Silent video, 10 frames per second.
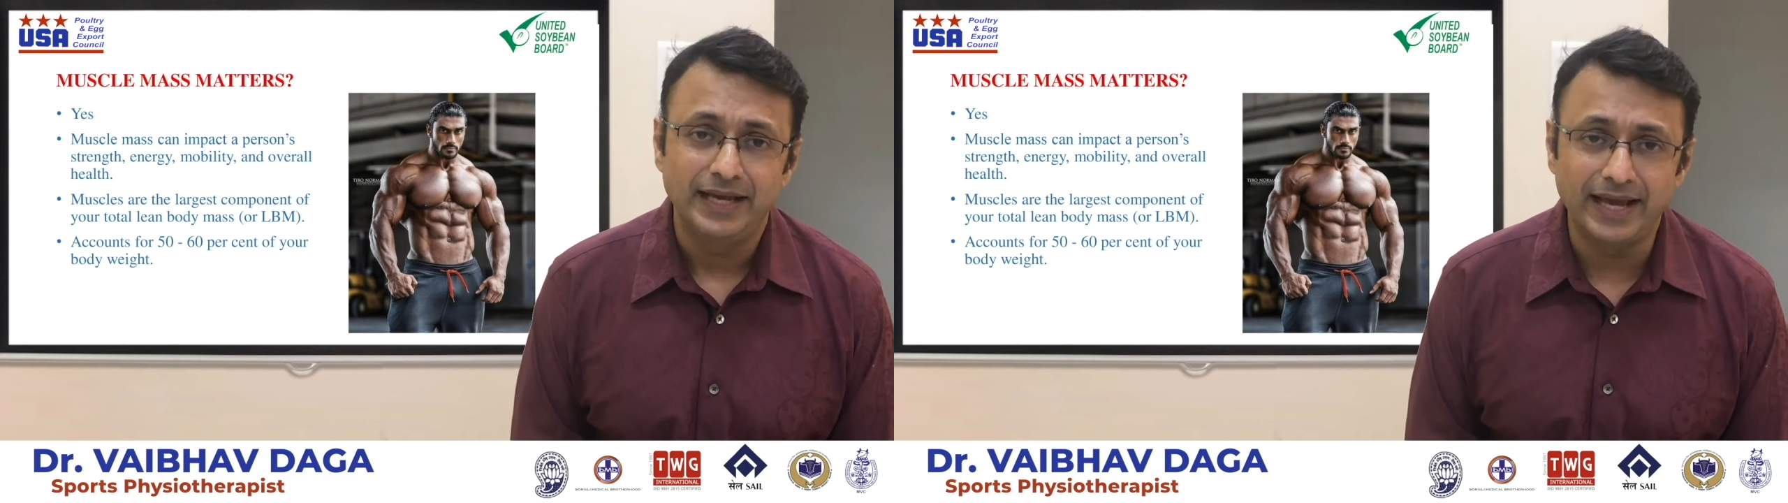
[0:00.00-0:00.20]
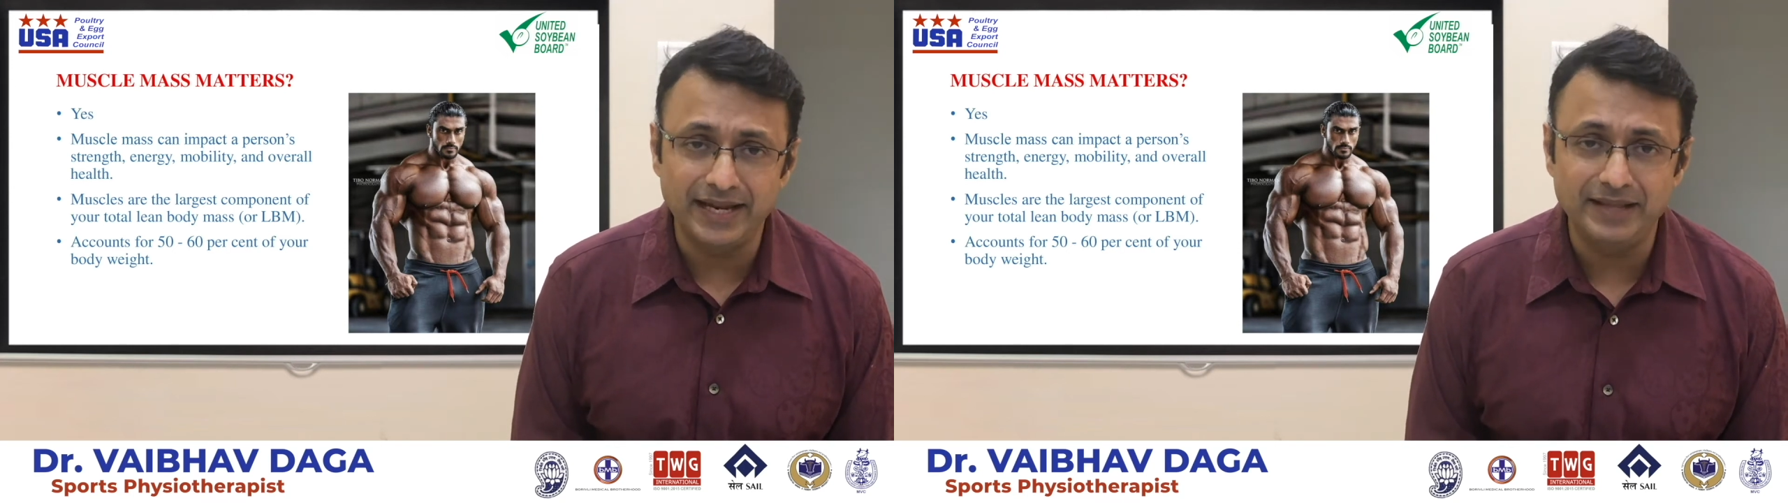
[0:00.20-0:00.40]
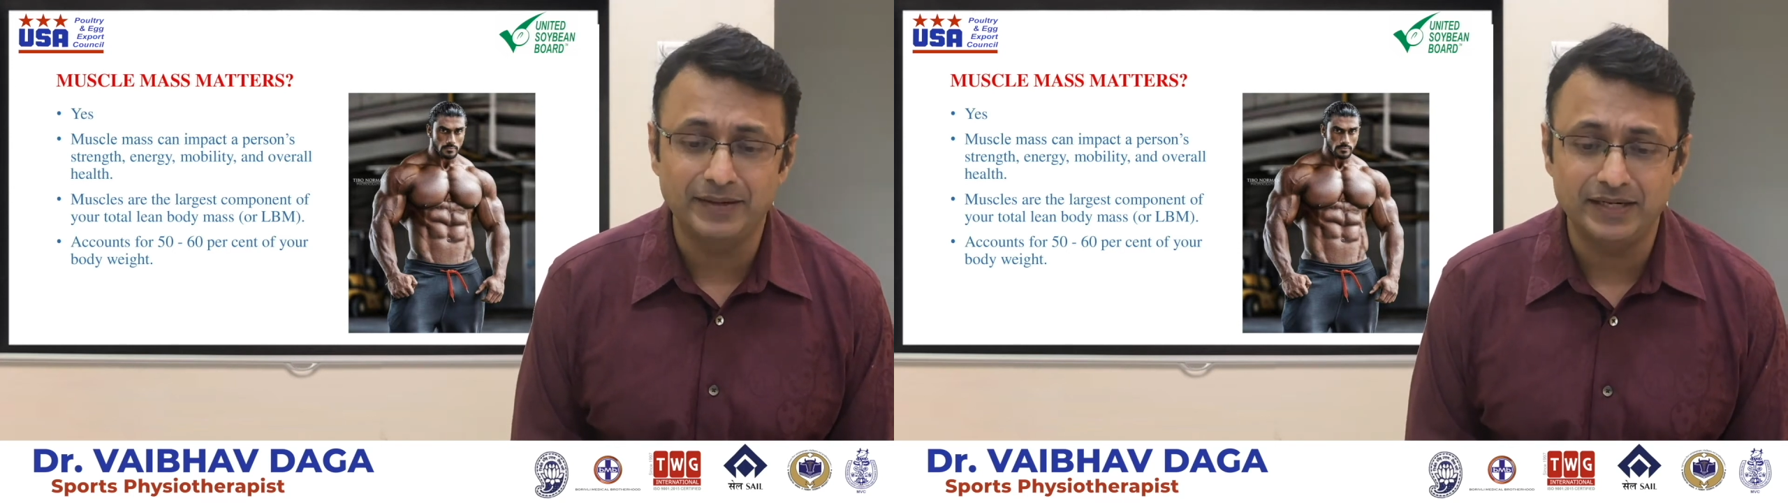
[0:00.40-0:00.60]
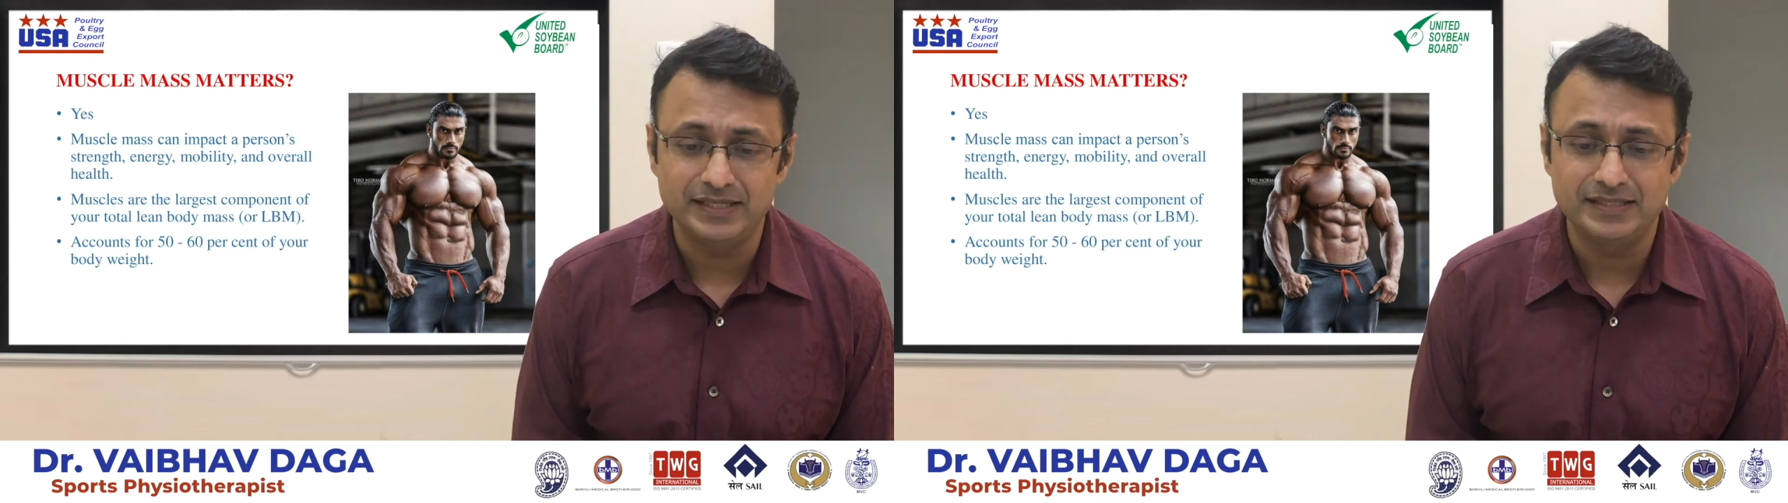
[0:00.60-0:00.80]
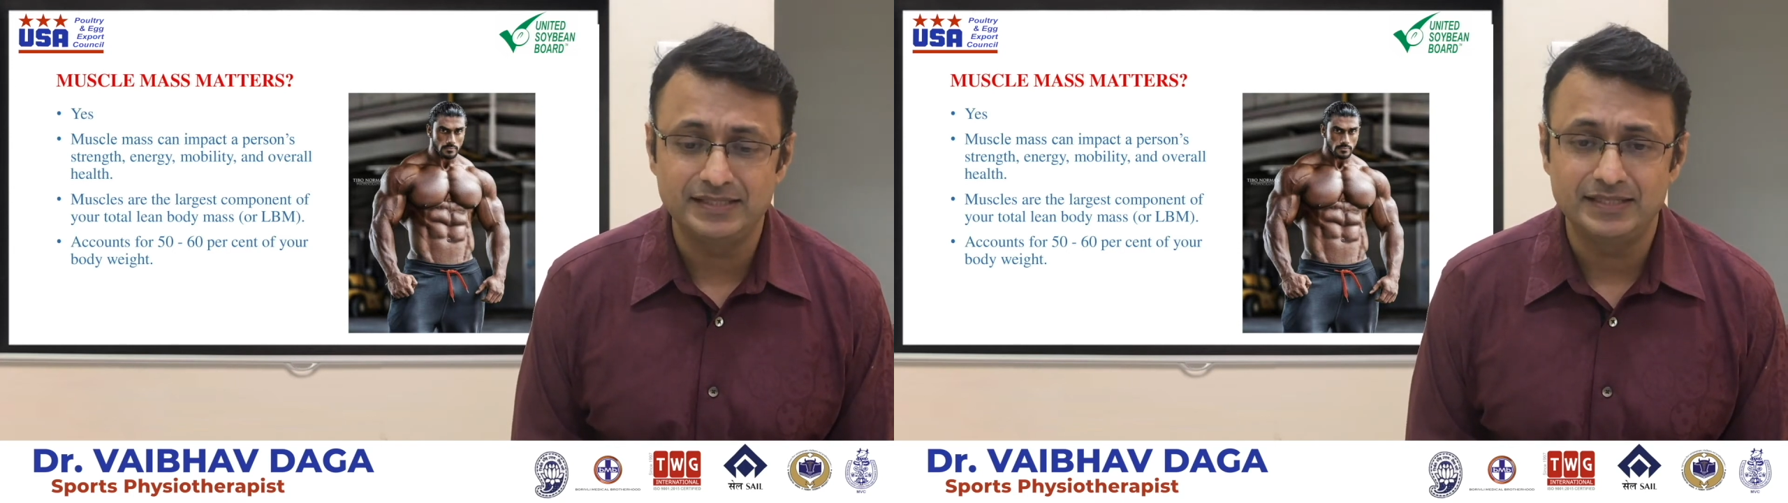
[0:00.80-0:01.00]

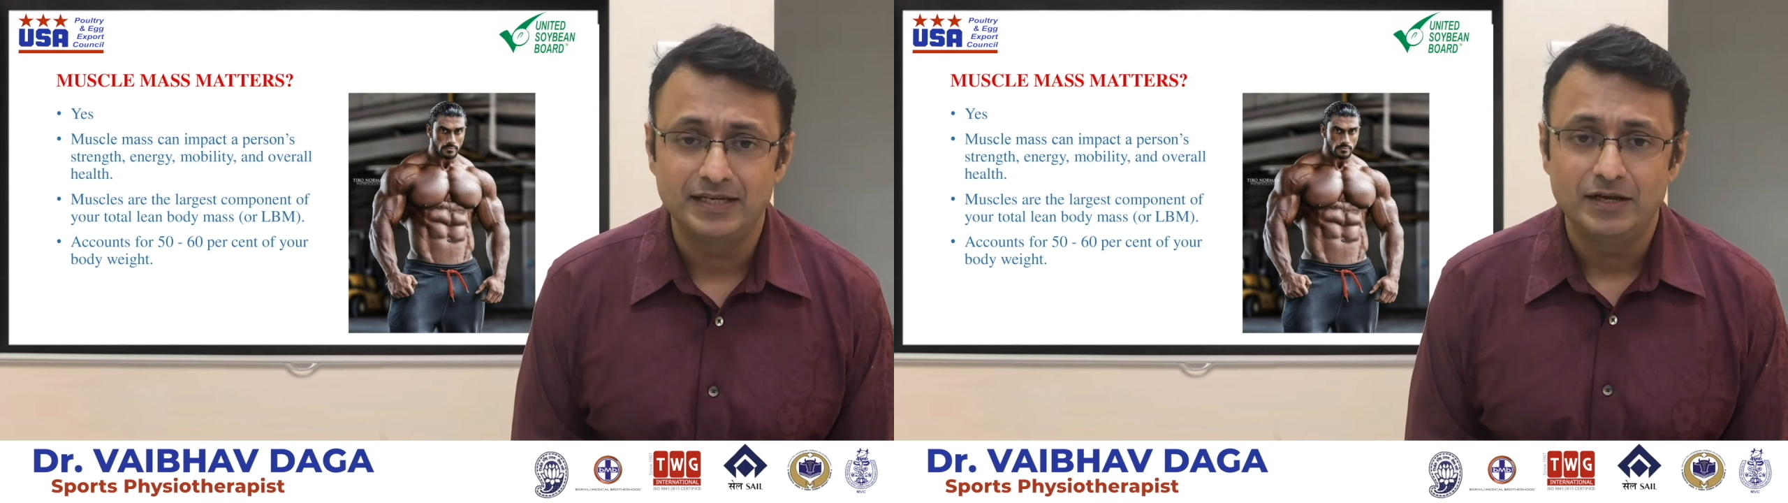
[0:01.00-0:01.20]
anybody's